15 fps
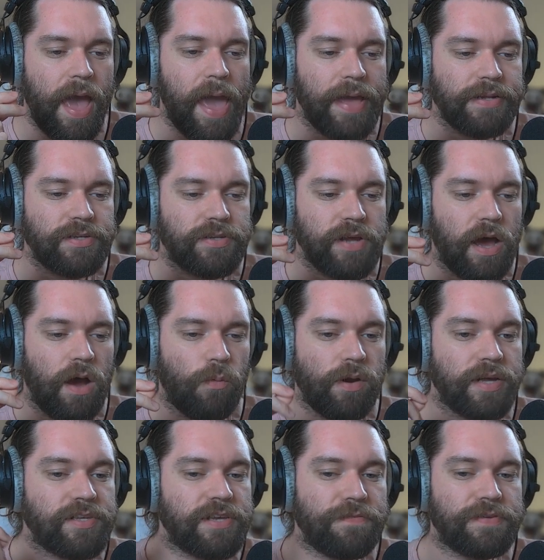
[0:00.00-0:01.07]
And when
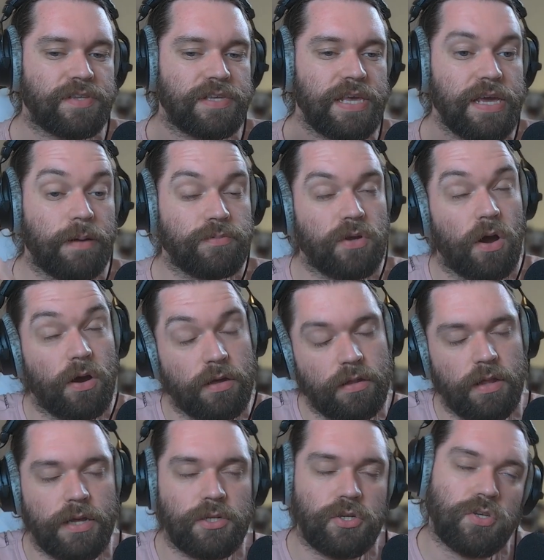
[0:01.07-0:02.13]
I say fatigue, I'm talking
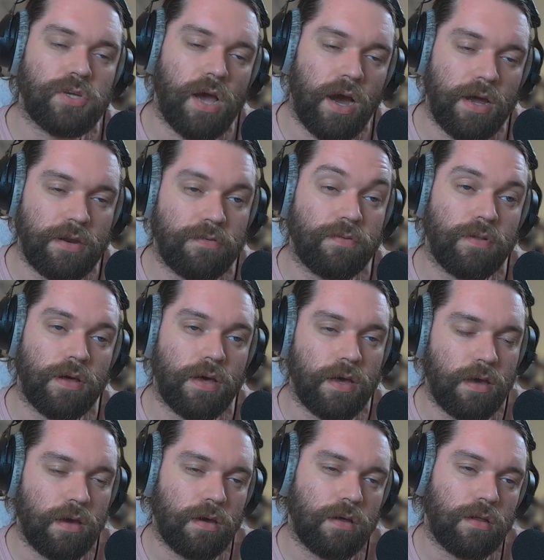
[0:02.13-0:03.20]
like just kind of
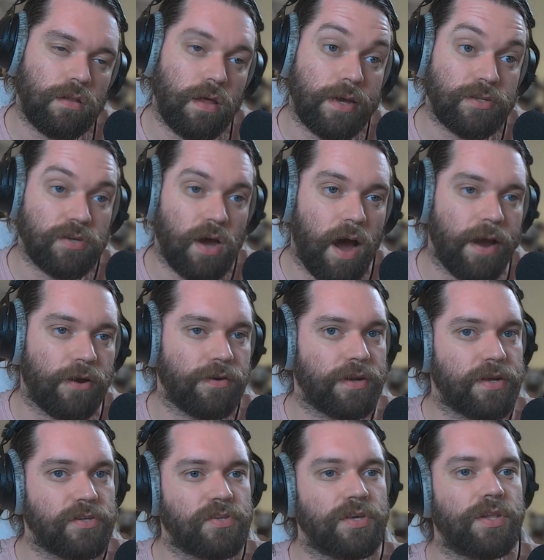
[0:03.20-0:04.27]
like
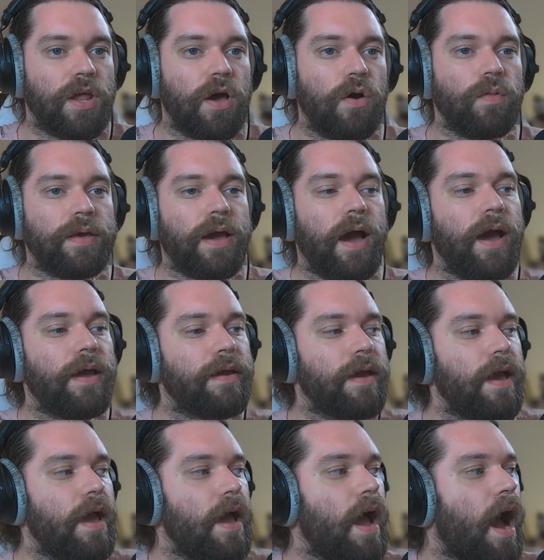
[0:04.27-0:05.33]
tiredness, you know? Like I
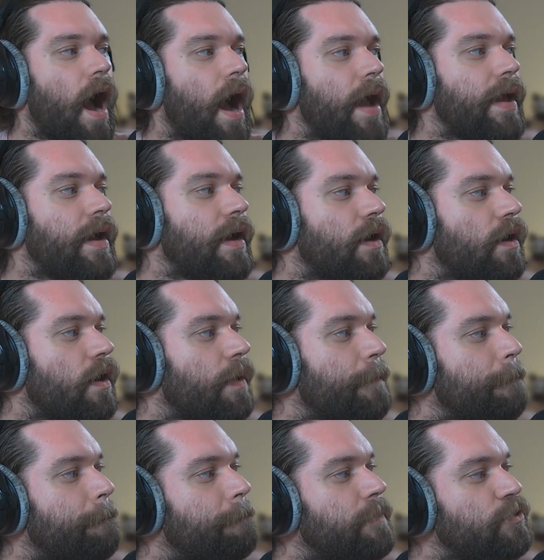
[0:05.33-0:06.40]

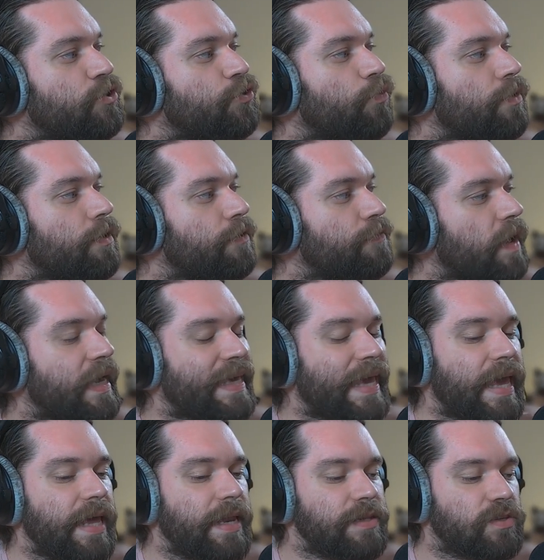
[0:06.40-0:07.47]
sort of
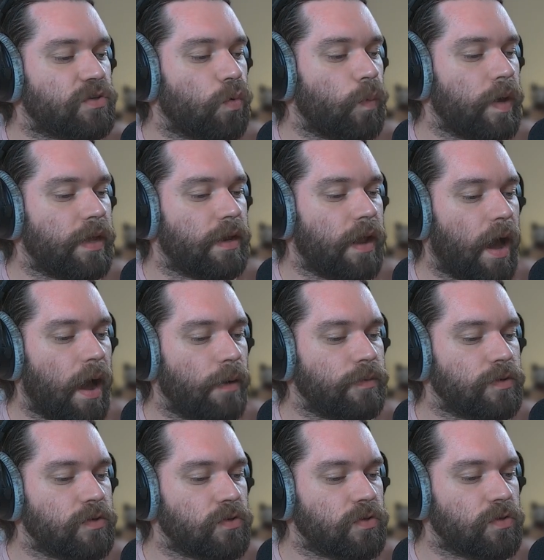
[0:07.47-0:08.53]
akin it to when I
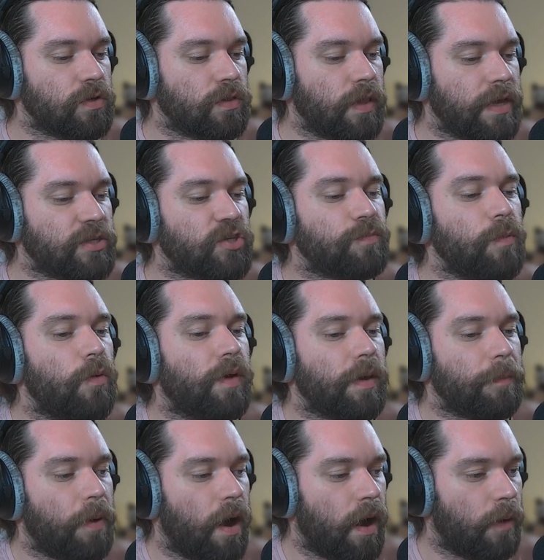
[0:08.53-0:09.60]
was like
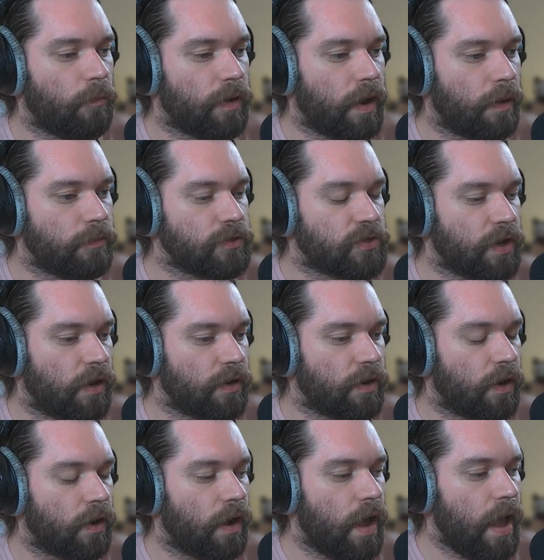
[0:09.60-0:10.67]
smoking pot when I was
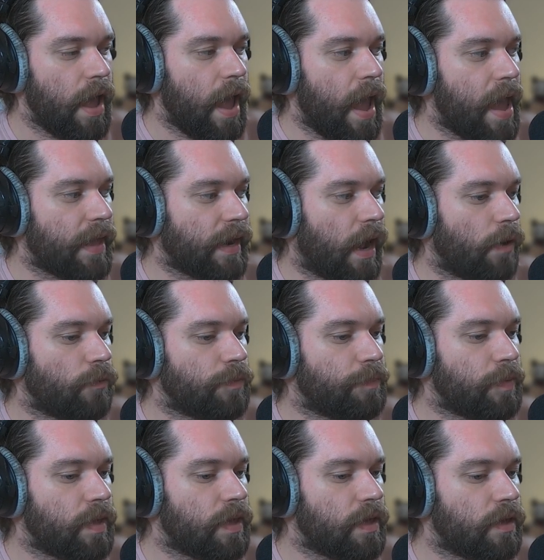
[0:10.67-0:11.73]
younger, and I would
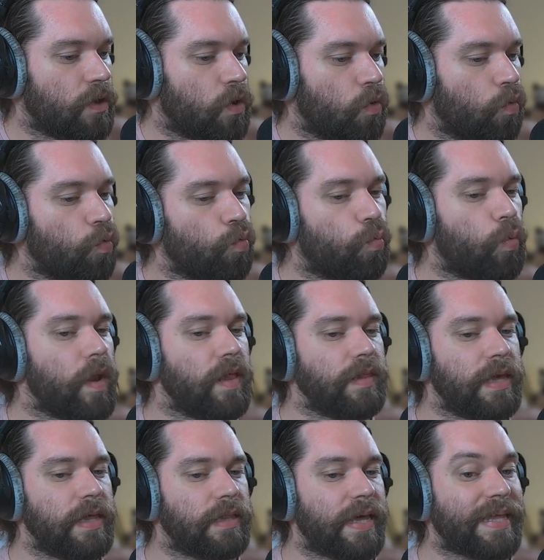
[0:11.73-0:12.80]
be
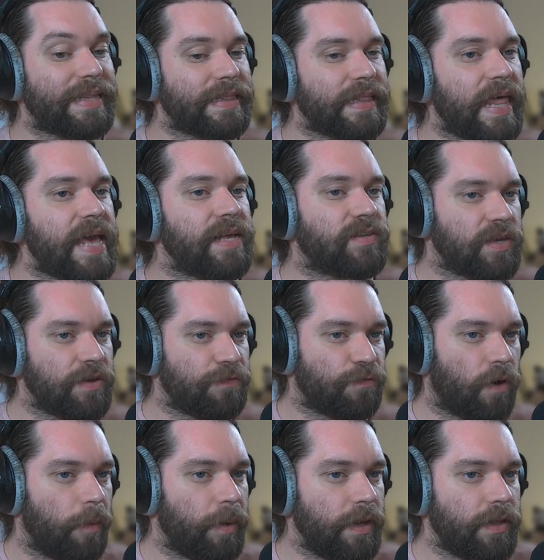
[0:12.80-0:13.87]
really like lazy
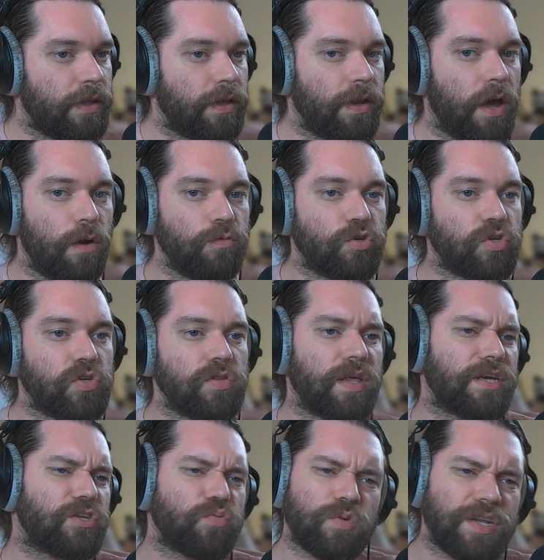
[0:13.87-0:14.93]
from it, you know, just
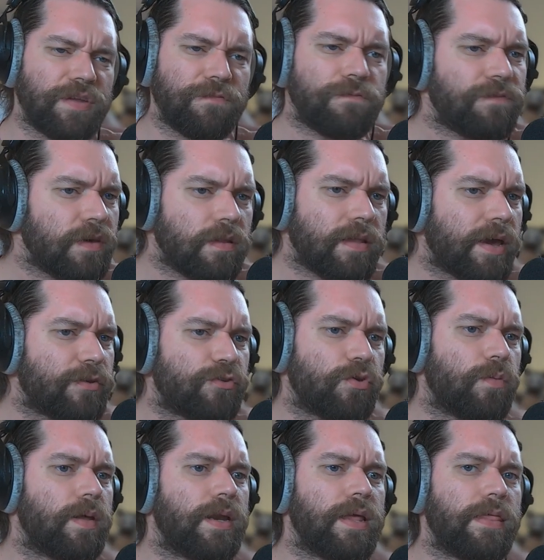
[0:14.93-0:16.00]
like sort of didn't feel like
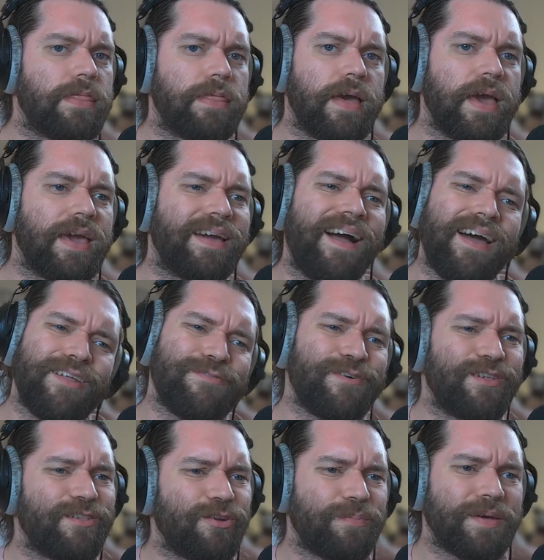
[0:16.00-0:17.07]
doing anything, kind of
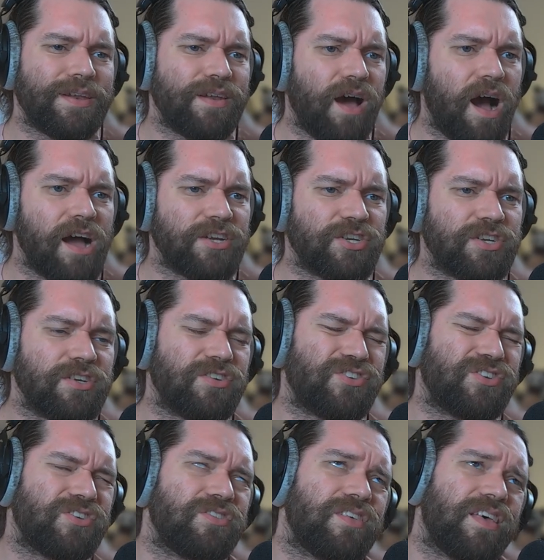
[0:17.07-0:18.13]
felt a little bit nauseous,
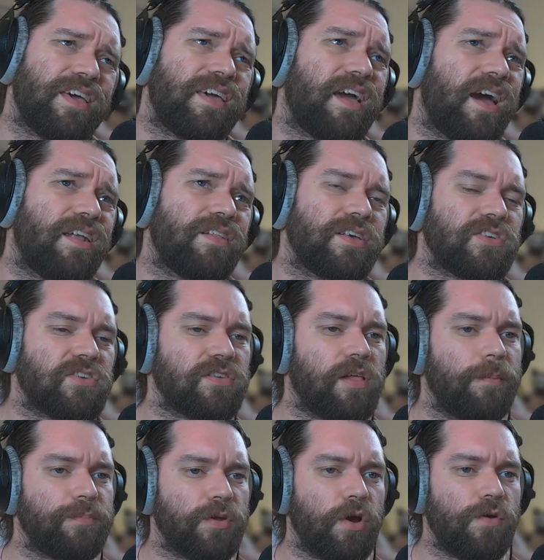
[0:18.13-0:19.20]
just like kind of like
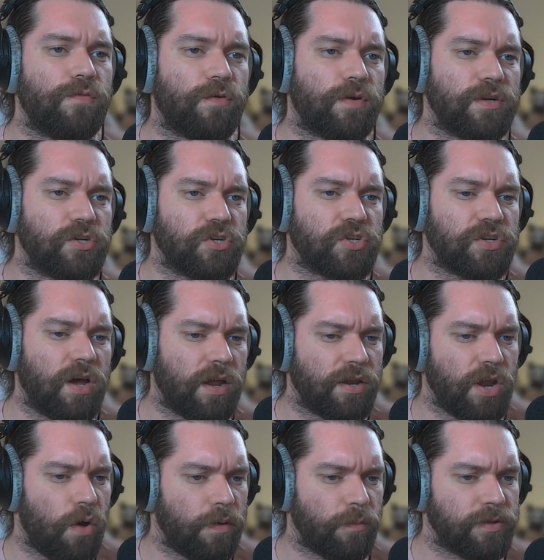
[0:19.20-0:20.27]
slumped over and just not
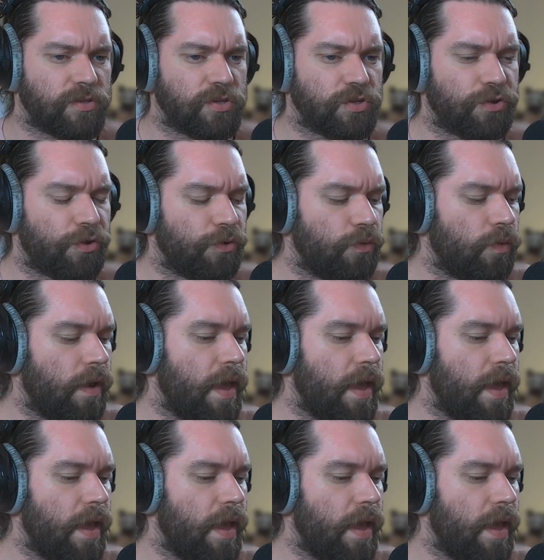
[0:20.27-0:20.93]
knowing what to do.